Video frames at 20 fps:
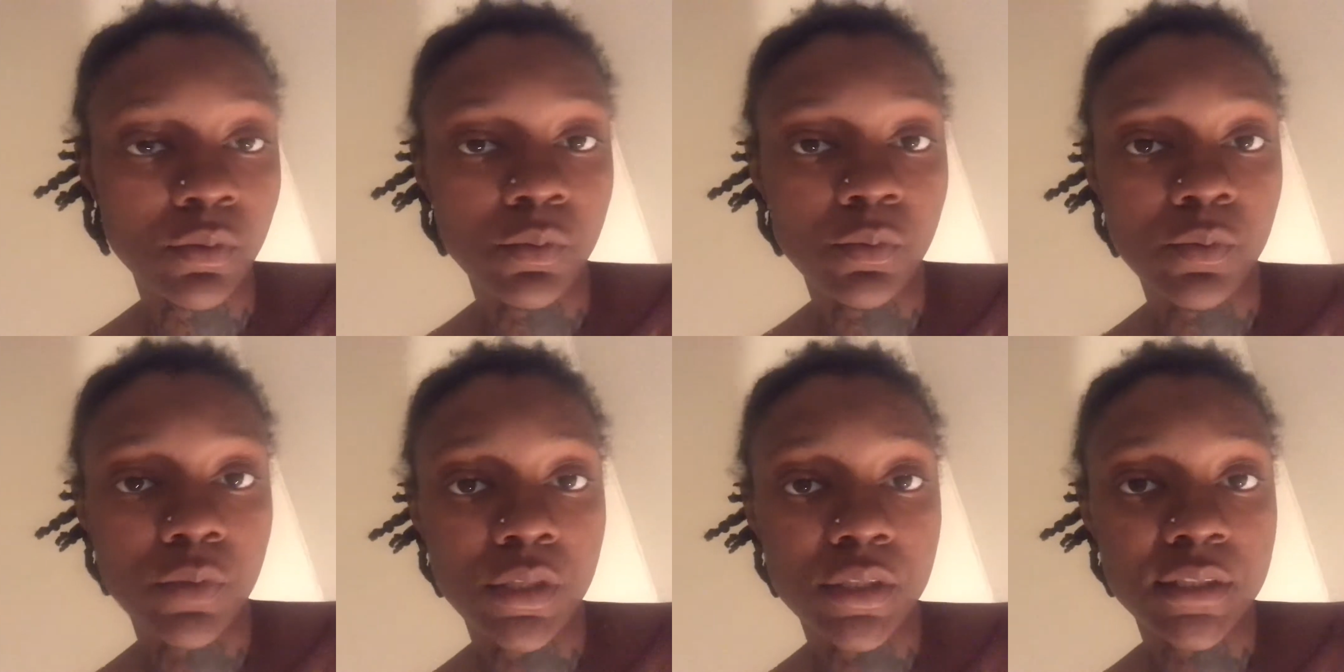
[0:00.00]

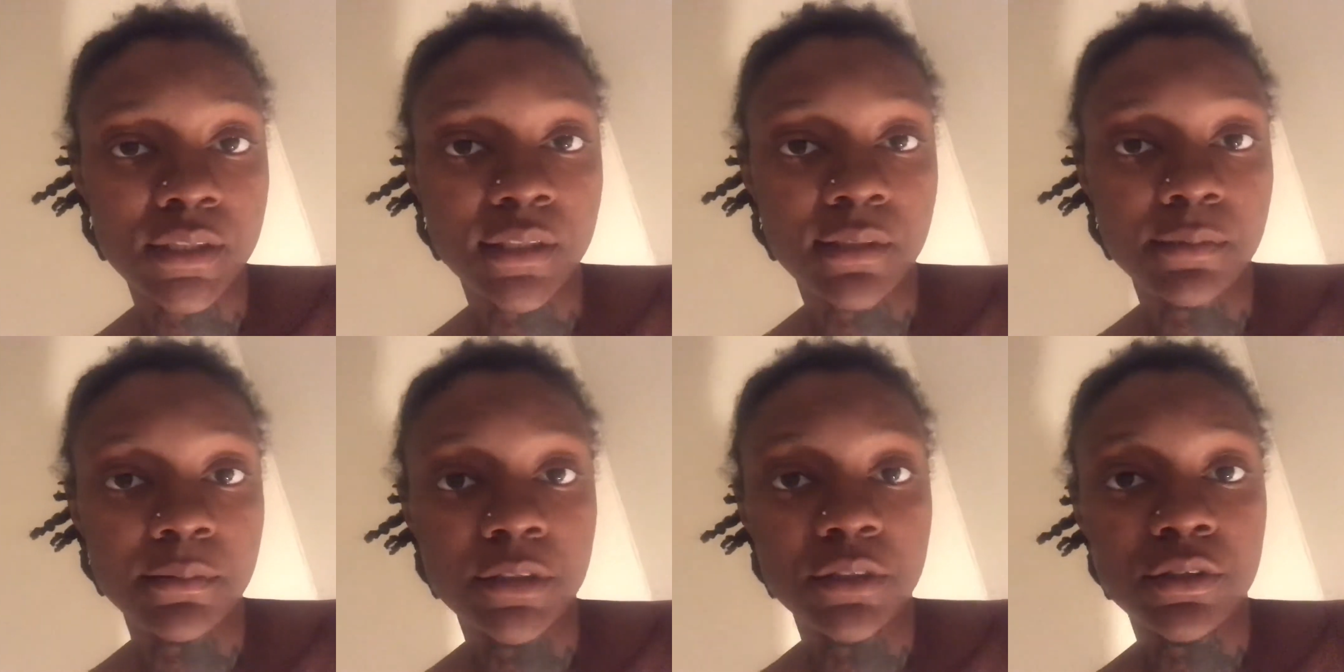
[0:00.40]
What's
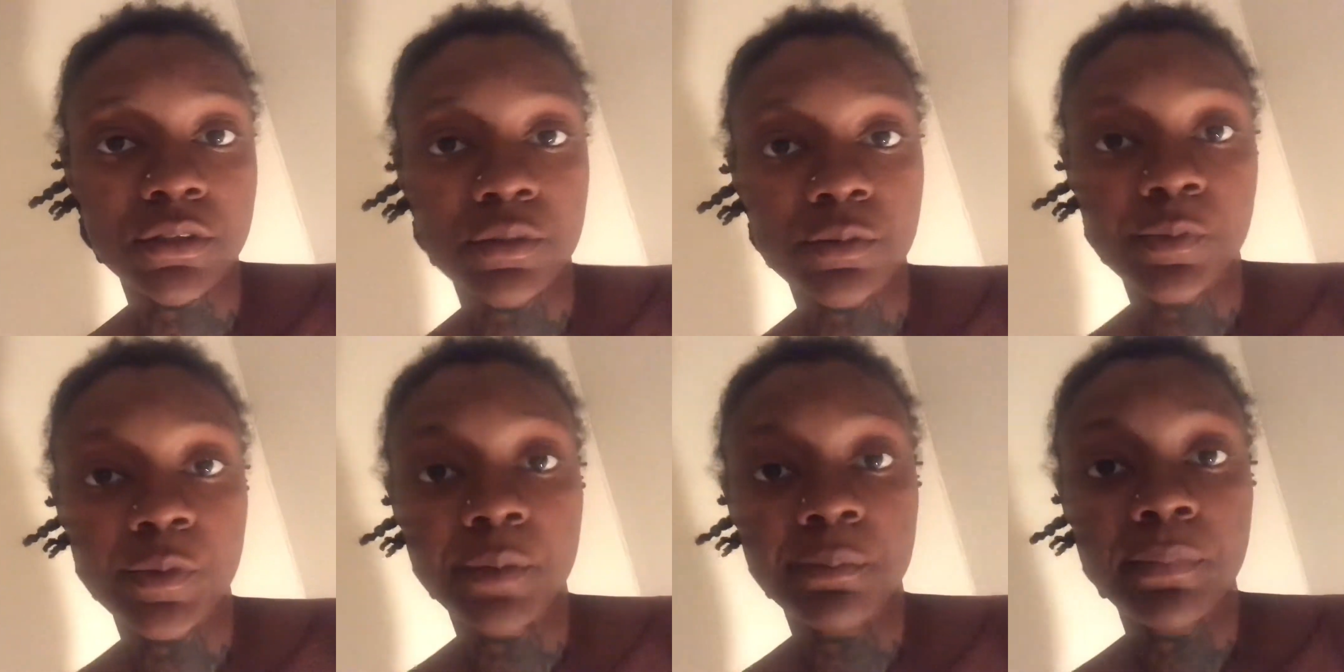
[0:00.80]
up,
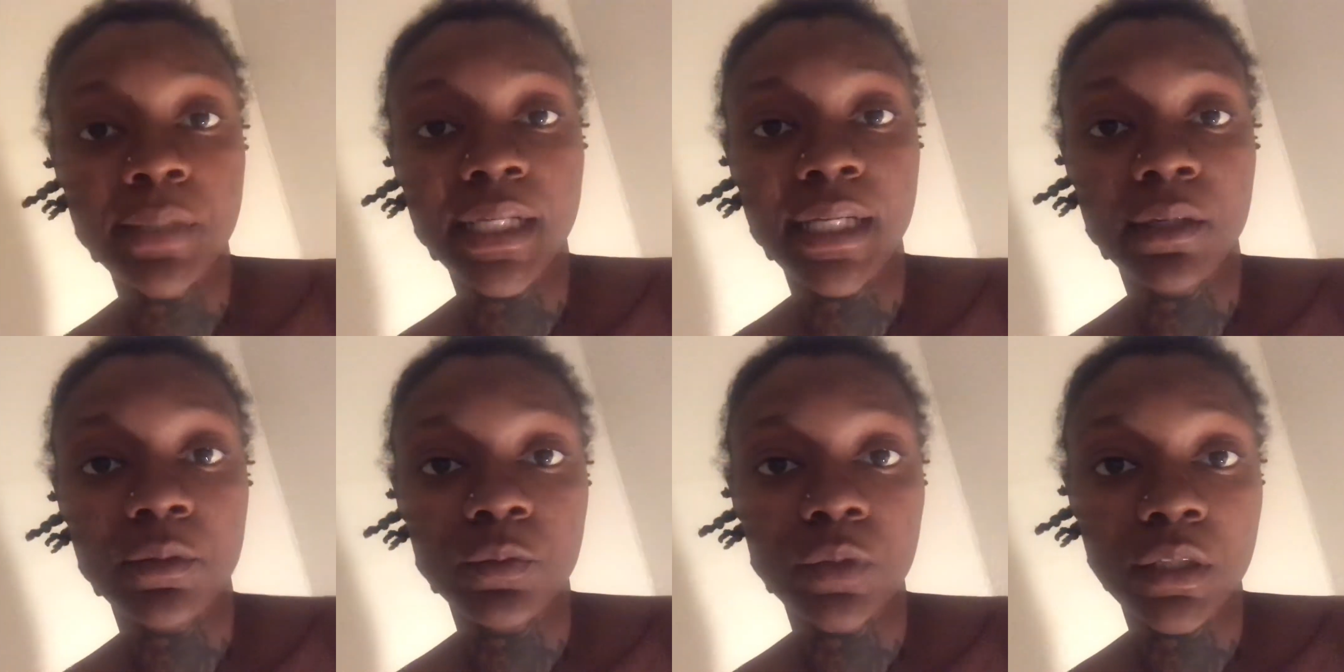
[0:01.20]
YouTube? We
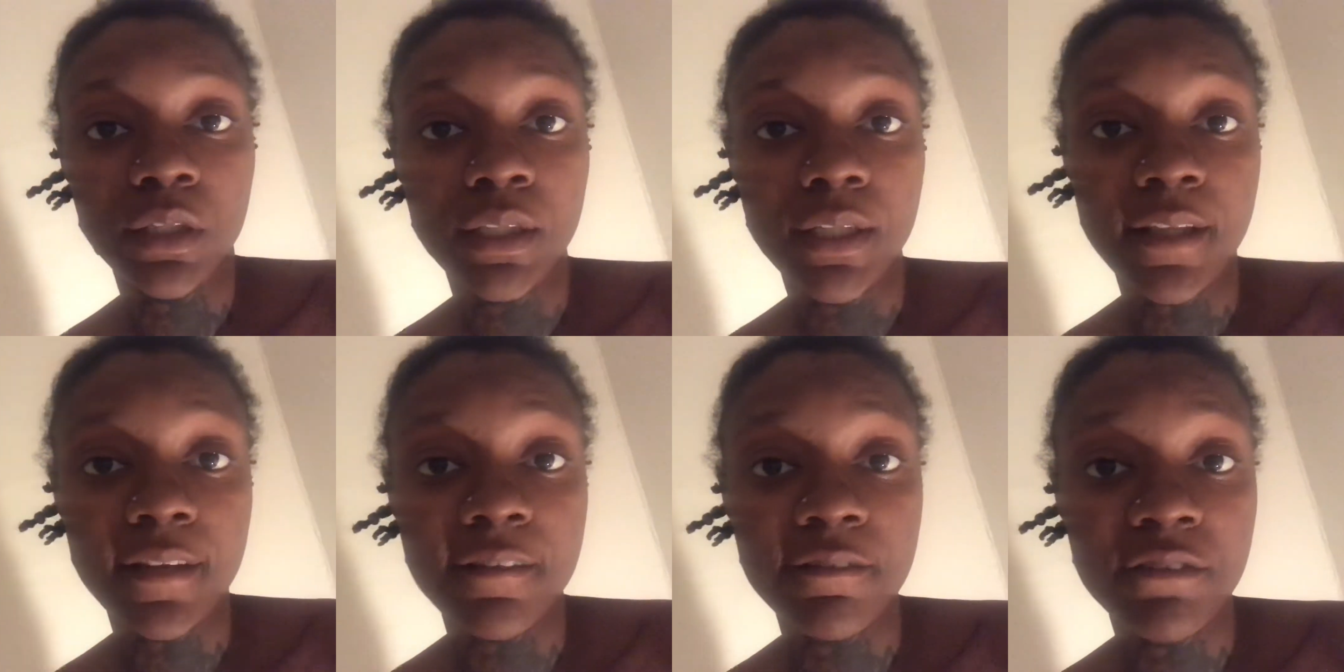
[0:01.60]
back with
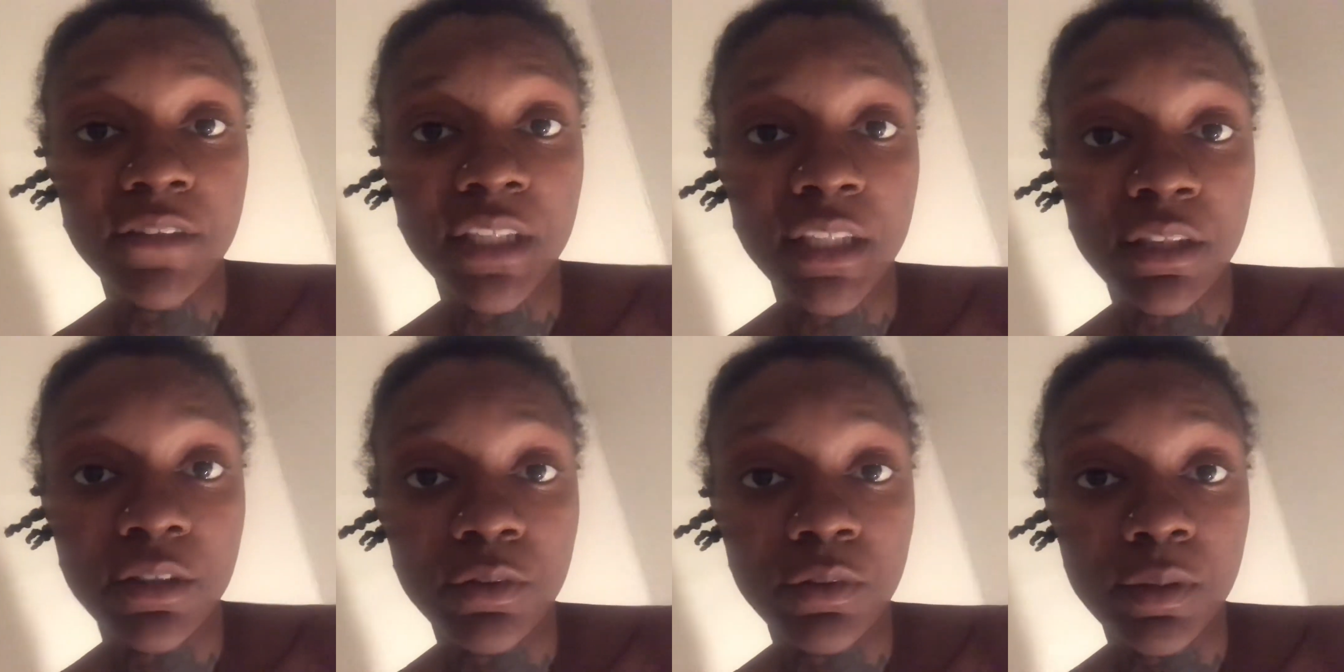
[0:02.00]
another
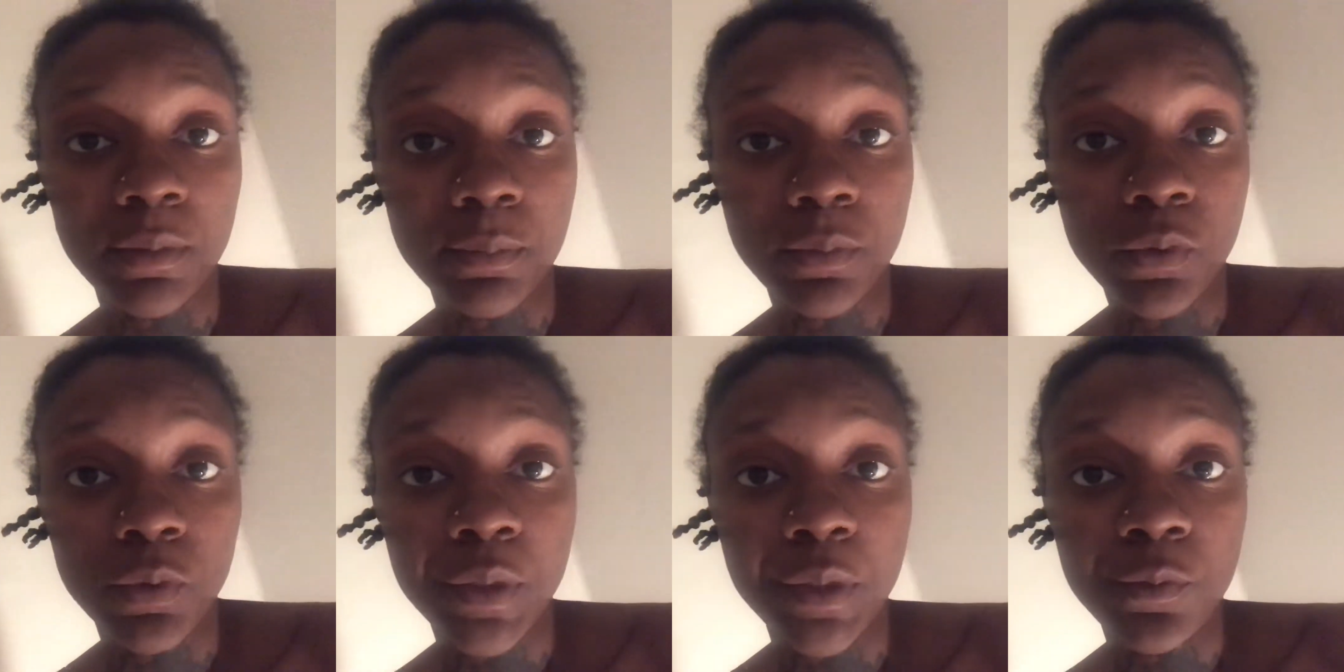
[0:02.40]
video at
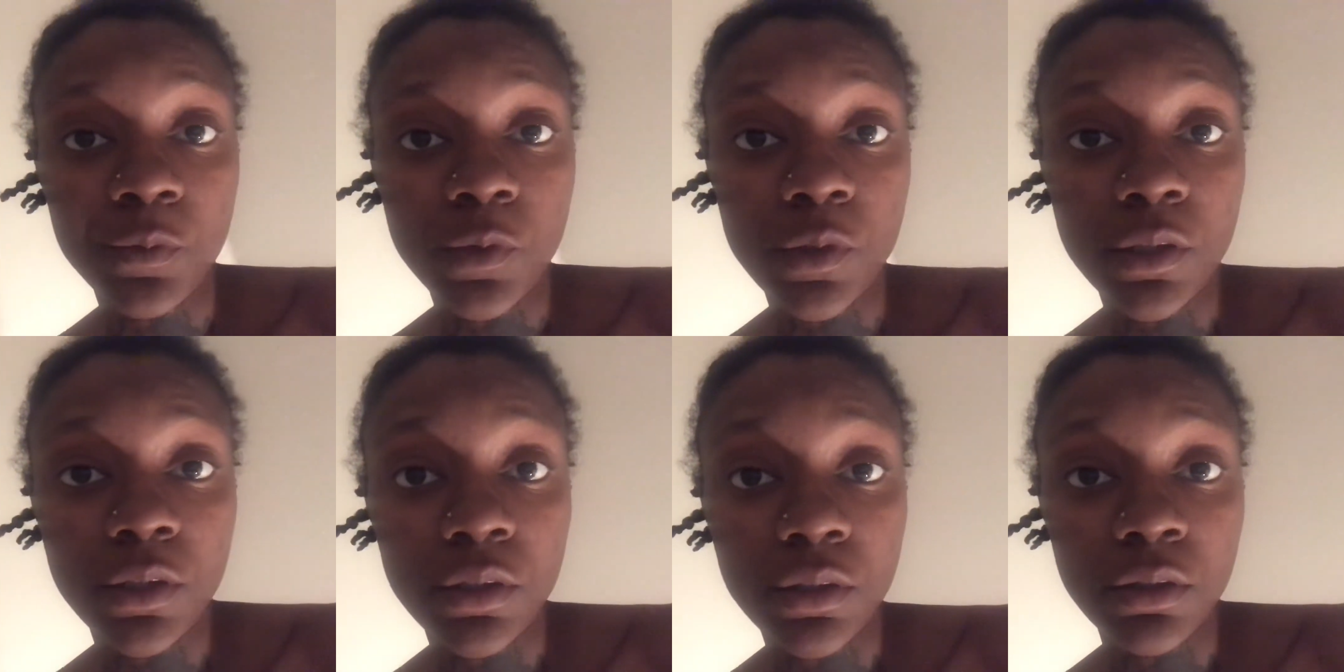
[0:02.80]
Pootie
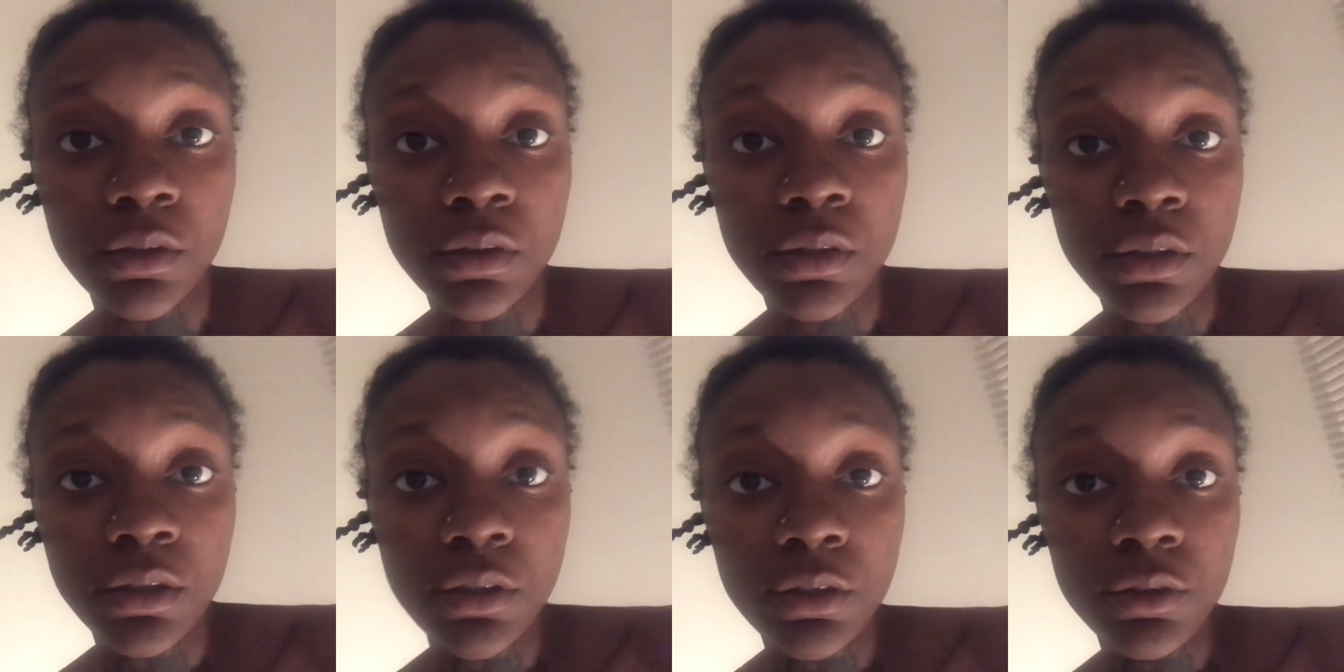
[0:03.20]
World.
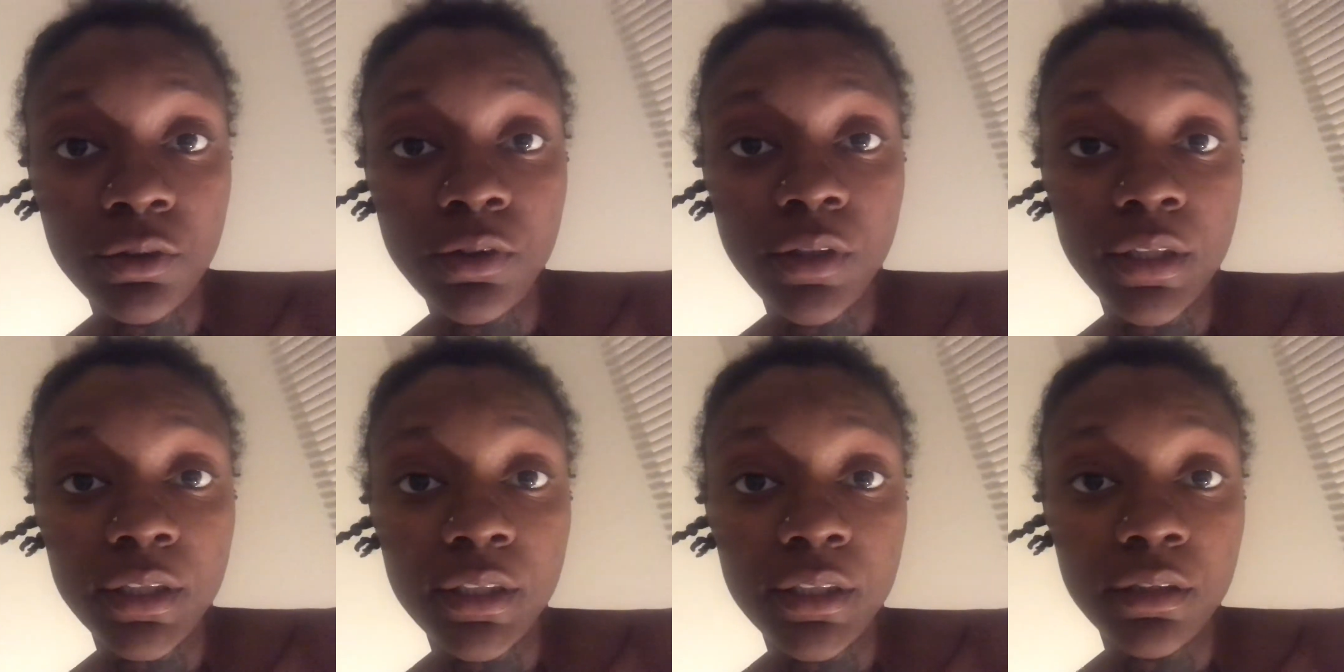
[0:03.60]
You
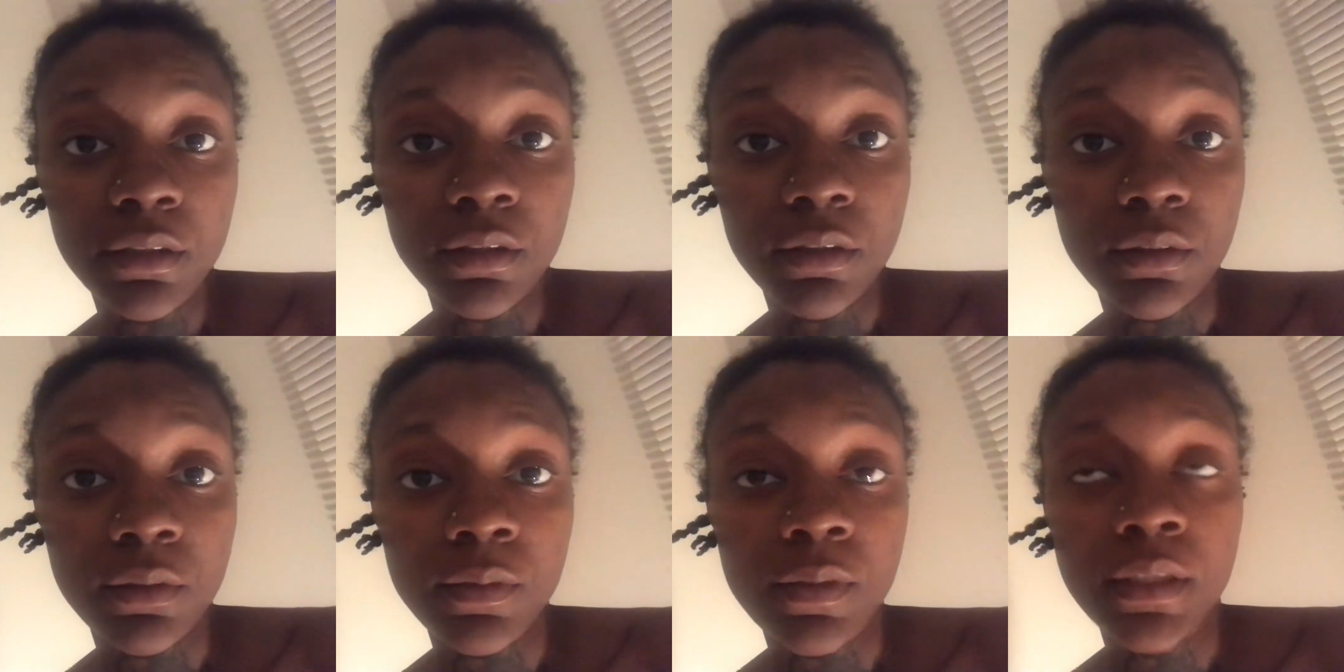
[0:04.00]
already
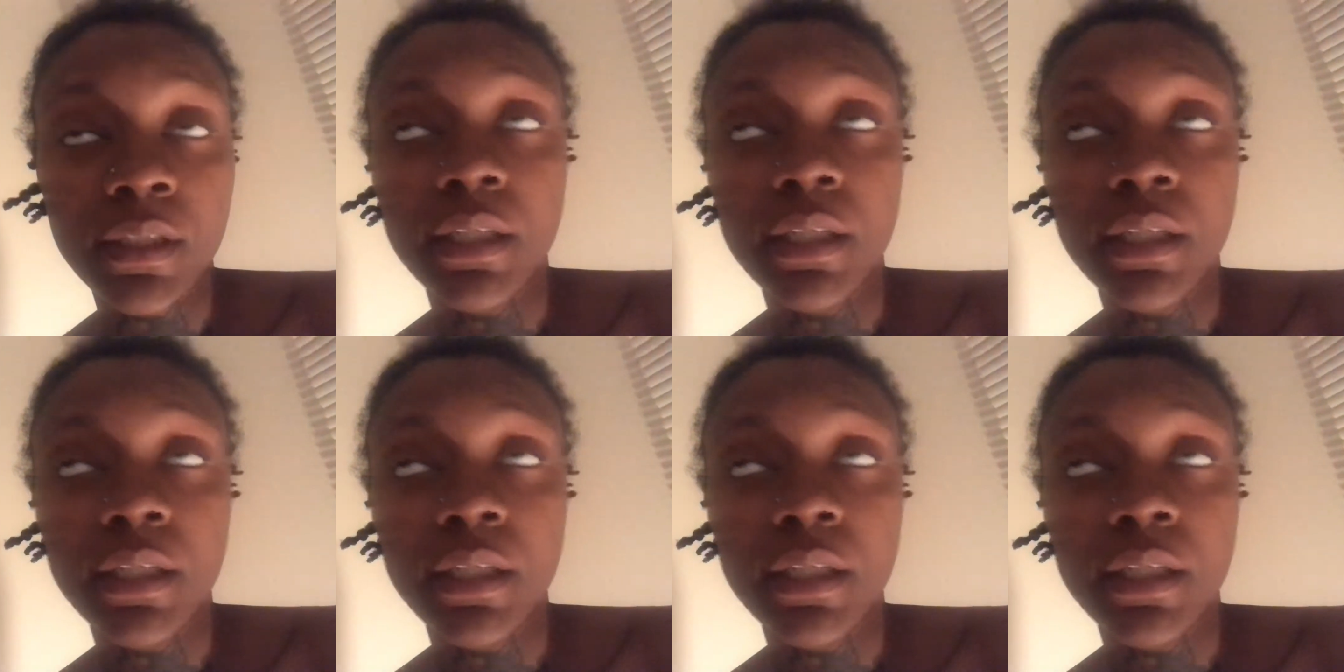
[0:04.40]
know.